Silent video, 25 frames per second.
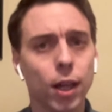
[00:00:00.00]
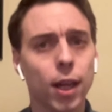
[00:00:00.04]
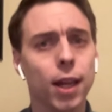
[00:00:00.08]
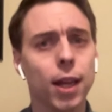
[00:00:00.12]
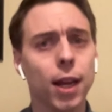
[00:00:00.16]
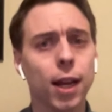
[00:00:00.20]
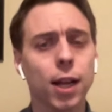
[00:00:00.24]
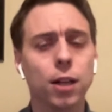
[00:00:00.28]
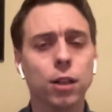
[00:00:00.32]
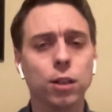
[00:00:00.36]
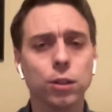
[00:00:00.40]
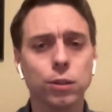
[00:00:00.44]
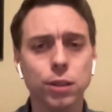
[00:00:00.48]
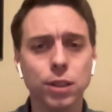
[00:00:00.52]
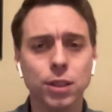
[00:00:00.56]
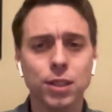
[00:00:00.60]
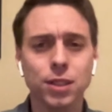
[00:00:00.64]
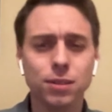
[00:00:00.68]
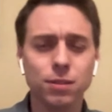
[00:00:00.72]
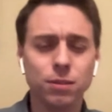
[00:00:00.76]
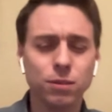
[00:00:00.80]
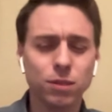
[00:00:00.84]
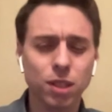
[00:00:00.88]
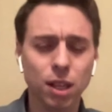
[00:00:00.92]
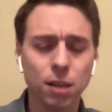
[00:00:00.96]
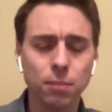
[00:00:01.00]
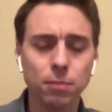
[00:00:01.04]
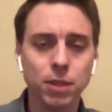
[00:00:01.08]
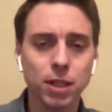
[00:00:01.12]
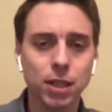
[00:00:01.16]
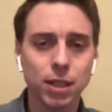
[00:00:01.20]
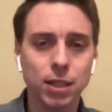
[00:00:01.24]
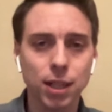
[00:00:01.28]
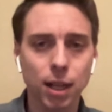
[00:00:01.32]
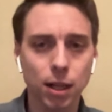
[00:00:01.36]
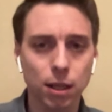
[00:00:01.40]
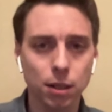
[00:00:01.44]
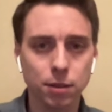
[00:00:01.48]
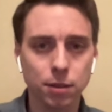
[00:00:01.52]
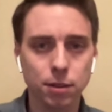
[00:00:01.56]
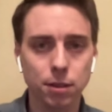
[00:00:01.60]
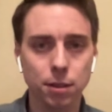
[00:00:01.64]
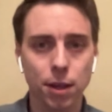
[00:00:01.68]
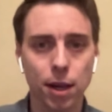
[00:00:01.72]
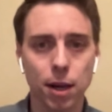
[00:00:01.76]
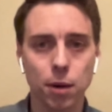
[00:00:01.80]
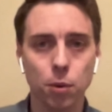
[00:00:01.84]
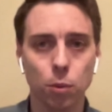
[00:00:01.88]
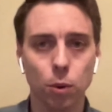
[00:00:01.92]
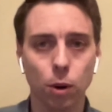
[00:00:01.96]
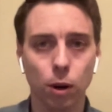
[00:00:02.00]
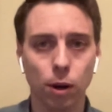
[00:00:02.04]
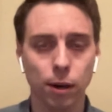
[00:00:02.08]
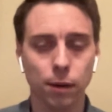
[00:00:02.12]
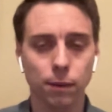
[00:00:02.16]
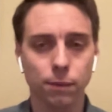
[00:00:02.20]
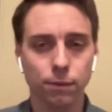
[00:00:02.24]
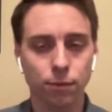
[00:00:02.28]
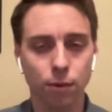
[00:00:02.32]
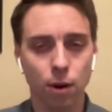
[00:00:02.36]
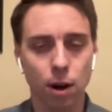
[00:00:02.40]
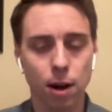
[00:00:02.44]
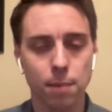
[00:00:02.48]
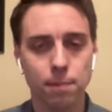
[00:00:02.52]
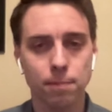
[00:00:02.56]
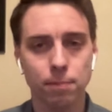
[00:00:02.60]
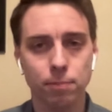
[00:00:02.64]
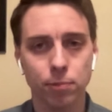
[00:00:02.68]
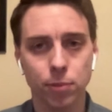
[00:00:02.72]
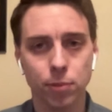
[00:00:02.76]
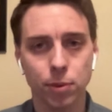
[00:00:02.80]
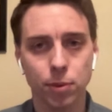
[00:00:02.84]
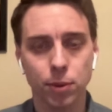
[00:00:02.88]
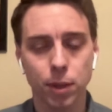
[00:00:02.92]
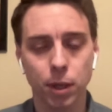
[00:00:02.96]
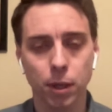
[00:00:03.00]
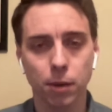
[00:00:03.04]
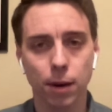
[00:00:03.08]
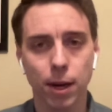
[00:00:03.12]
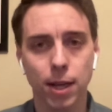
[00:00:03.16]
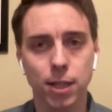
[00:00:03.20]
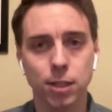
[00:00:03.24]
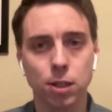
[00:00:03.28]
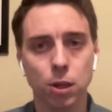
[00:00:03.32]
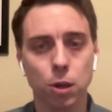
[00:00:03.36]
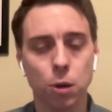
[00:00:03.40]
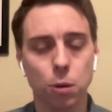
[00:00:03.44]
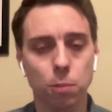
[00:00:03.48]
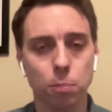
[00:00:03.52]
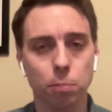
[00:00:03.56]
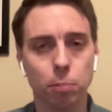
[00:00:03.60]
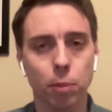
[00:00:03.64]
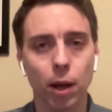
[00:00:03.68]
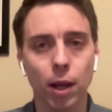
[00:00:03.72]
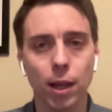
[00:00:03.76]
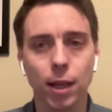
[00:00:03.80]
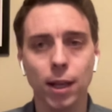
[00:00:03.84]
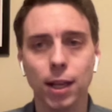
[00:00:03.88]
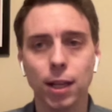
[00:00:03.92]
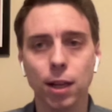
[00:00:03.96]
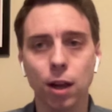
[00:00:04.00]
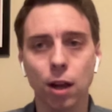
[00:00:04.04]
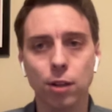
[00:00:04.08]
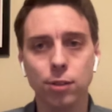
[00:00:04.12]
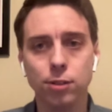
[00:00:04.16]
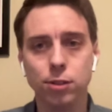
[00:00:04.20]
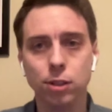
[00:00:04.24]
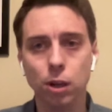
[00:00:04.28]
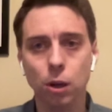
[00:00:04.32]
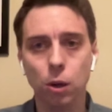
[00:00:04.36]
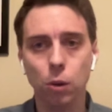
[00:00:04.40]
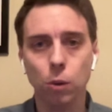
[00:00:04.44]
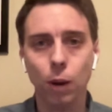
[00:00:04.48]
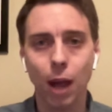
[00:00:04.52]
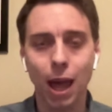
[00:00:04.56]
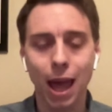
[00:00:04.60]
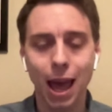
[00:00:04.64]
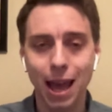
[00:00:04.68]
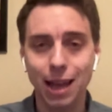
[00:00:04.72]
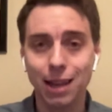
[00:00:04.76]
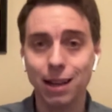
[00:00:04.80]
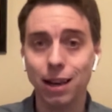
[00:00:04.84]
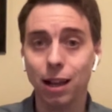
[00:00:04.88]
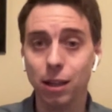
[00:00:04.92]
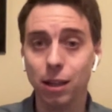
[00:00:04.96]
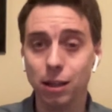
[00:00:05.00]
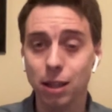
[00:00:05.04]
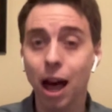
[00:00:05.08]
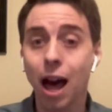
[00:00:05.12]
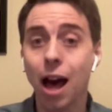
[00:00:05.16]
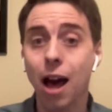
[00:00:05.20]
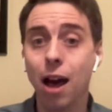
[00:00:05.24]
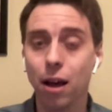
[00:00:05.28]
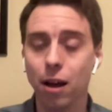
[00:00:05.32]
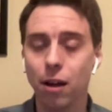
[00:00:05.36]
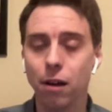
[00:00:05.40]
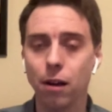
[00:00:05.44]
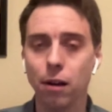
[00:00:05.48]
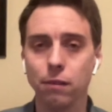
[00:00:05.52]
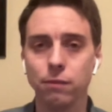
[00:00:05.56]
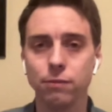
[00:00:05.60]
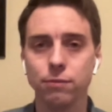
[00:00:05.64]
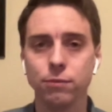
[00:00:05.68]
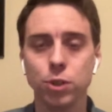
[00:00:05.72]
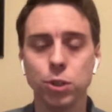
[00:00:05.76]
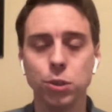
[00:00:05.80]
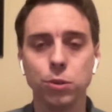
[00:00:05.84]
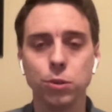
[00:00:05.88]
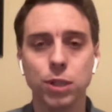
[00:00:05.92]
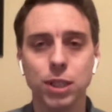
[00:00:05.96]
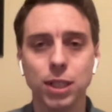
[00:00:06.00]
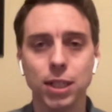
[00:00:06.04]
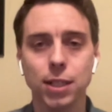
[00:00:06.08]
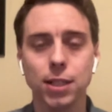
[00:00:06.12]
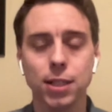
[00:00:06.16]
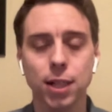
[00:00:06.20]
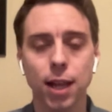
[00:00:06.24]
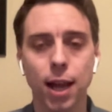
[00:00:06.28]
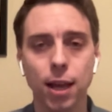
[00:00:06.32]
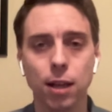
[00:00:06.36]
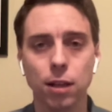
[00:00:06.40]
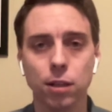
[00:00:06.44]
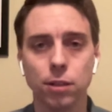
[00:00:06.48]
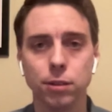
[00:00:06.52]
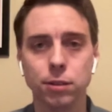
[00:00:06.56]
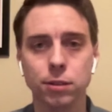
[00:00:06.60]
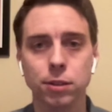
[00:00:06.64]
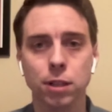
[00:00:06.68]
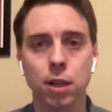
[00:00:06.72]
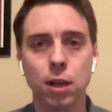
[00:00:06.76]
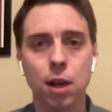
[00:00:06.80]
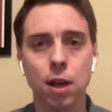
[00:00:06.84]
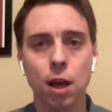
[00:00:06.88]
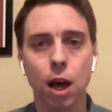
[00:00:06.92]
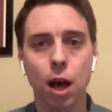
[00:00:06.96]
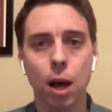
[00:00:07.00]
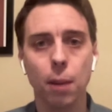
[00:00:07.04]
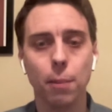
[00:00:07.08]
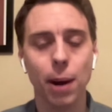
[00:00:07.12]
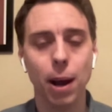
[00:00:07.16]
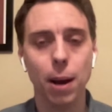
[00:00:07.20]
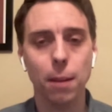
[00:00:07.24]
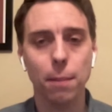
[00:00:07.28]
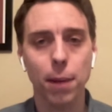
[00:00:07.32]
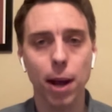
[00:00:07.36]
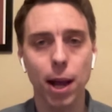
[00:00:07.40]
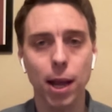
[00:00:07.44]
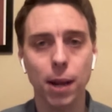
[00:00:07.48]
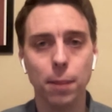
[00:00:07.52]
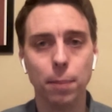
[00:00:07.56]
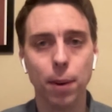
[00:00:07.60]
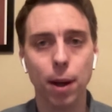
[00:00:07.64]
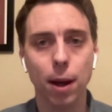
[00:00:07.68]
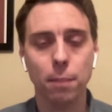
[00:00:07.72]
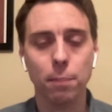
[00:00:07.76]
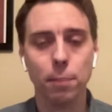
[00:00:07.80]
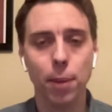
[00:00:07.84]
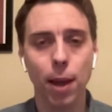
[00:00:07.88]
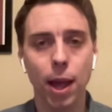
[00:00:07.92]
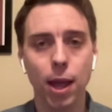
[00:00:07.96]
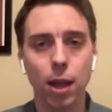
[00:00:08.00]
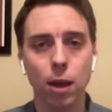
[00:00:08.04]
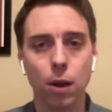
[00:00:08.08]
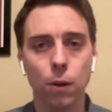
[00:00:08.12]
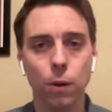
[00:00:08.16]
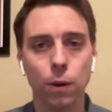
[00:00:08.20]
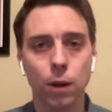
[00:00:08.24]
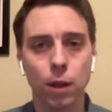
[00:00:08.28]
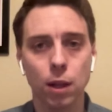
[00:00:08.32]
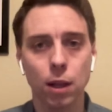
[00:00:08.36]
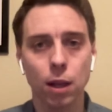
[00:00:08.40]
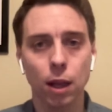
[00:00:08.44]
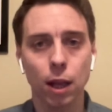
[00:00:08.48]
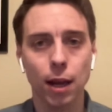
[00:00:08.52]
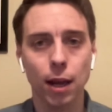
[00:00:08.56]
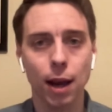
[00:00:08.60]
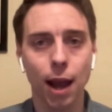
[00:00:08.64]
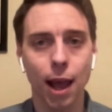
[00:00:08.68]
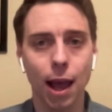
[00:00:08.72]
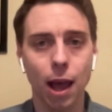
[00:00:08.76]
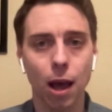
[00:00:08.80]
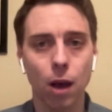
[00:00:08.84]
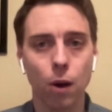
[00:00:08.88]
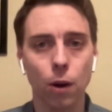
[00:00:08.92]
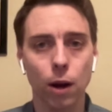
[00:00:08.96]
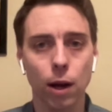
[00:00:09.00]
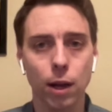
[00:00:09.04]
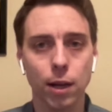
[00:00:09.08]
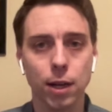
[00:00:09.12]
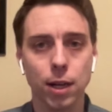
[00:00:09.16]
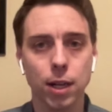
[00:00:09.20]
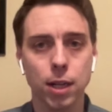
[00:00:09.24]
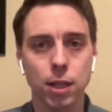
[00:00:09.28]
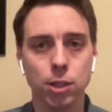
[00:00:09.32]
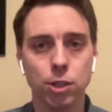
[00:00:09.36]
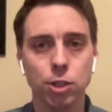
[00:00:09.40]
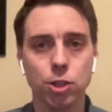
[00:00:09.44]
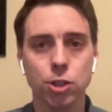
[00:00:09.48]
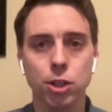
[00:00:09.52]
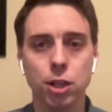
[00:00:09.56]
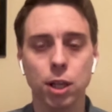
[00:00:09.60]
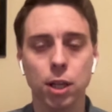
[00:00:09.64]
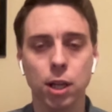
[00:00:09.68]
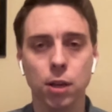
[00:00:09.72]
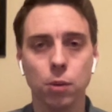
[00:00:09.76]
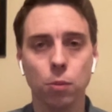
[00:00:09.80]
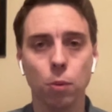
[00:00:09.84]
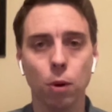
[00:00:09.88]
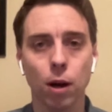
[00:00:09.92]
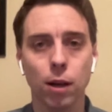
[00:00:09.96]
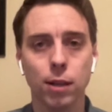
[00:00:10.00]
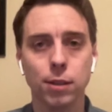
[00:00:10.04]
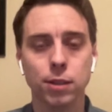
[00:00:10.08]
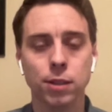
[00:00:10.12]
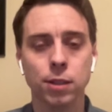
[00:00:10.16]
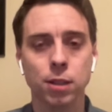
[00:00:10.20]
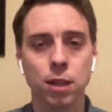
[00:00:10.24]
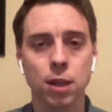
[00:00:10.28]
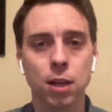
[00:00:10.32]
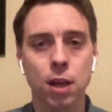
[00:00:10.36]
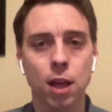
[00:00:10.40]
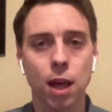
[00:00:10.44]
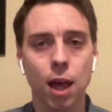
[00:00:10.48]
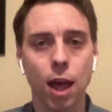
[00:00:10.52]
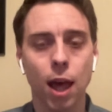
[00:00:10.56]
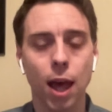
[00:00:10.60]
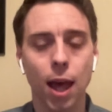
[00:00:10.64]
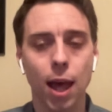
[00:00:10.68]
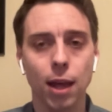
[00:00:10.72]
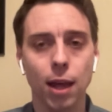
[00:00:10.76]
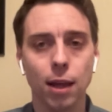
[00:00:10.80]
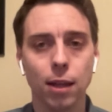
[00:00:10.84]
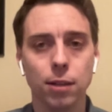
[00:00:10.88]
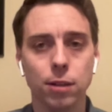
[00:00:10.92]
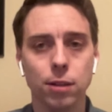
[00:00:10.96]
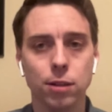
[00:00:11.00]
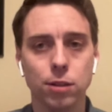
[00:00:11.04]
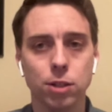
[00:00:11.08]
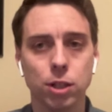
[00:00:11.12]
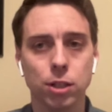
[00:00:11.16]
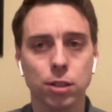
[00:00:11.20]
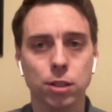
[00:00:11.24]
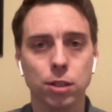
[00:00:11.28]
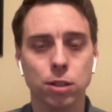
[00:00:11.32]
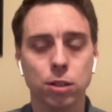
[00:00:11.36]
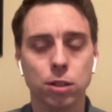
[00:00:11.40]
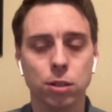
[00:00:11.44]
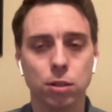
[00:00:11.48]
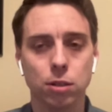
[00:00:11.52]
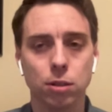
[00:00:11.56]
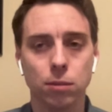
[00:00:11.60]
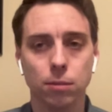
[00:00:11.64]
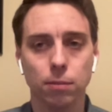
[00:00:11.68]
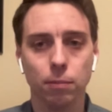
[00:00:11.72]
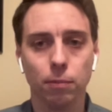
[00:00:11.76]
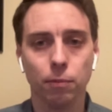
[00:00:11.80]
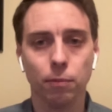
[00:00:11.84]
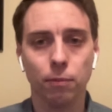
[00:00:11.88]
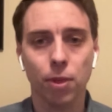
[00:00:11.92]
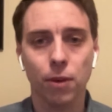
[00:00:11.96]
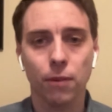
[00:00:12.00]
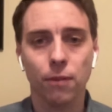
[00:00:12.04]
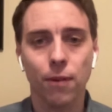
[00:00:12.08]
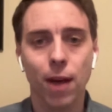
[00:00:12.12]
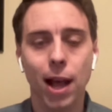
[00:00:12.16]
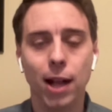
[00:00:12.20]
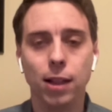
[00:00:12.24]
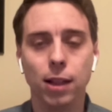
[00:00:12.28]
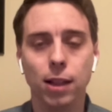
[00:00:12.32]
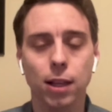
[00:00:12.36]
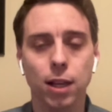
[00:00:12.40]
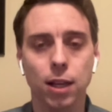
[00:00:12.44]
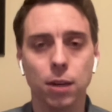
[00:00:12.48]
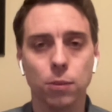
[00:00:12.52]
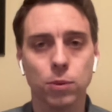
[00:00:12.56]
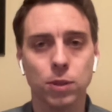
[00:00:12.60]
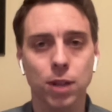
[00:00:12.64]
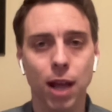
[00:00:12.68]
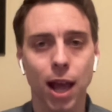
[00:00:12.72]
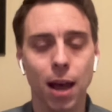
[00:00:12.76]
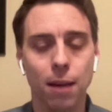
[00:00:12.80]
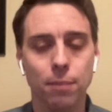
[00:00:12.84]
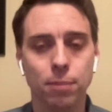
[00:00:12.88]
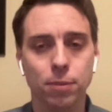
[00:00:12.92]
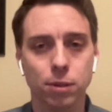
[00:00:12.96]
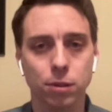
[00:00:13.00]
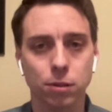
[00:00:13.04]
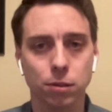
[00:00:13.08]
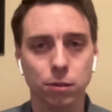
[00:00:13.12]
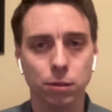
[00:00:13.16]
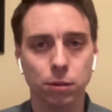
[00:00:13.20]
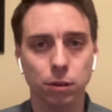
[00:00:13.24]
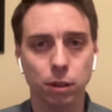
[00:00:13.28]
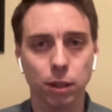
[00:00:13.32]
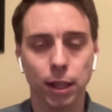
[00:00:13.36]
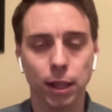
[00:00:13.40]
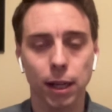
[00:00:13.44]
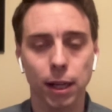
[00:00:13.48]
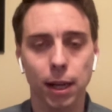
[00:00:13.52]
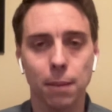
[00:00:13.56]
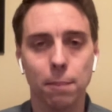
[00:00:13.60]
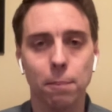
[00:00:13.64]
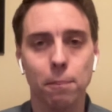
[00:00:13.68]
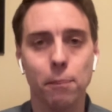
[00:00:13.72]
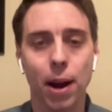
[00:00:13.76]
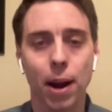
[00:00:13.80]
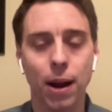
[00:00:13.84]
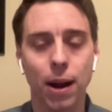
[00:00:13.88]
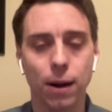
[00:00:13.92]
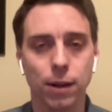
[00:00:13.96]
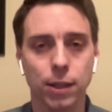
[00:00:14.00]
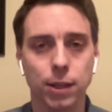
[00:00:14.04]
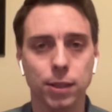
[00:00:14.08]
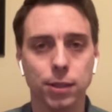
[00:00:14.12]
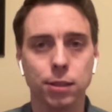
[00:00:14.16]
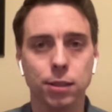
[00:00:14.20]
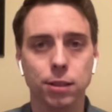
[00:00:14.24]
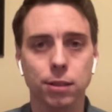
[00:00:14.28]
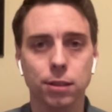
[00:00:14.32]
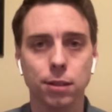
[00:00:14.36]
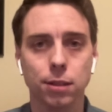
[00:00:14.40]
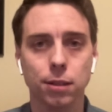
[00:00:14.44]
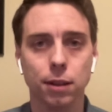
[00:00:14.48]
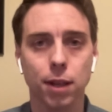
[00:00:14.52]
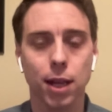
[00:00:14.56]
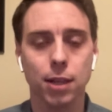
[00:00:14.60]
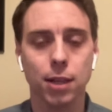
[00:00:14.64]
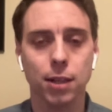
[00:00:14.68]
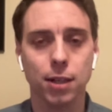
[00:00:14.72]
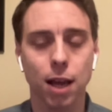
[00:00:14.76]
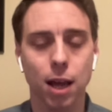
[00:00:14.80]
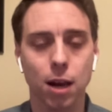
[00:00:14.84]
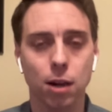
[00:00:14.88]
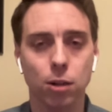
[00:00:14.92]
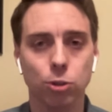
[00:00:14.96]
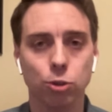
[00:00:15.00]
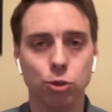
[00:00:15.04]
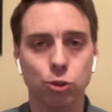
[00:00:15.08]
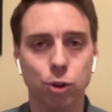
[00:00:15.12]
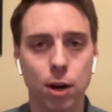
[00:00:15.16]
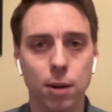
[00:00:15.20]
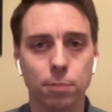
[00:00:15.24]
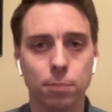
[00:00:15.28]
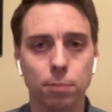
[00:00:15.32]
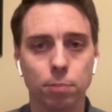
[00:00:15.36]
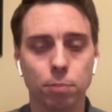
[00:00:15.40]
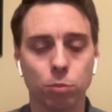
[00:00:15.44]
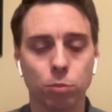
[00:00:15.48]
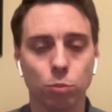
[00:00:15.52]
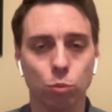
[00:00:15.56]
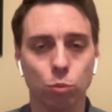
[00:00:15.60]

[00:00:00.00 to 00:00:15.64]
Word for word: it included some details that were from the gray zone, but it also had a lot of new details about Mike Pompeo and how unhinged he was, and just the fact that he was absolutely embarrassed that Donald Trump